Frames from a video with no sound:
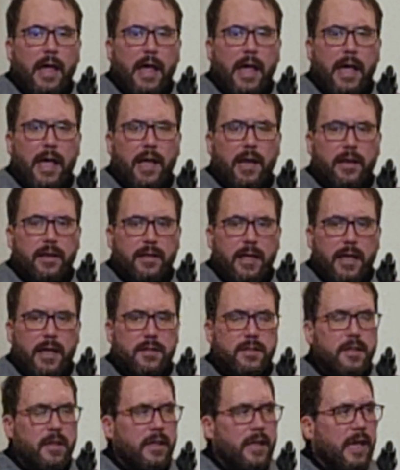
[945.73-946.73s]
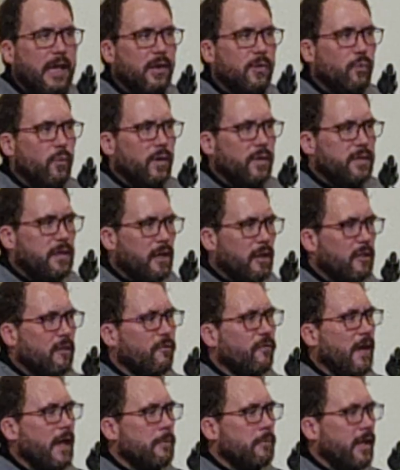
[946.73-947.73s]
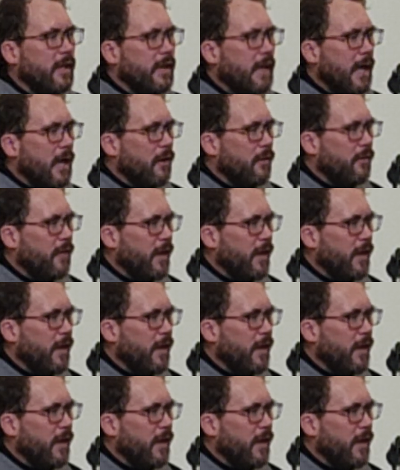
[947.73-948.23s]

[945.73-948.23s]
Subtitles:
And yes, again, with this family now,